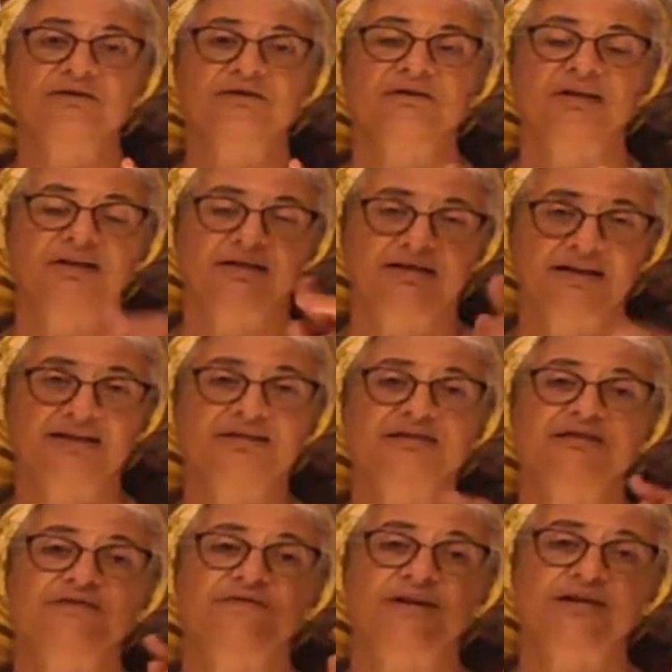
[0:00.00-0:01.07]
and negative
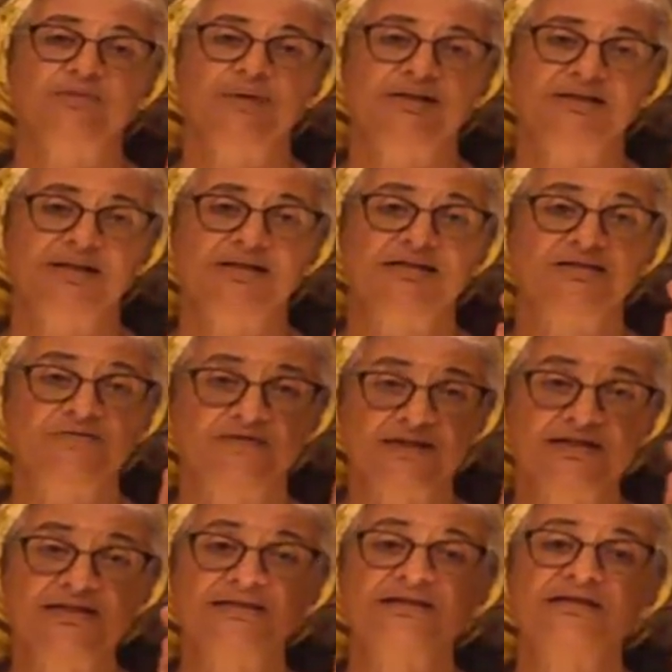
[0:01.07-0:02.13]
divided by negative
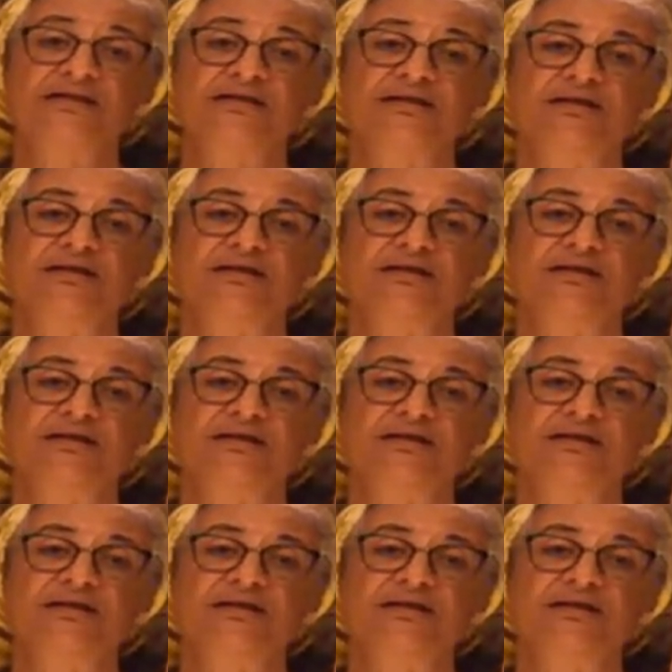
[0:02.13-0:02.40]
is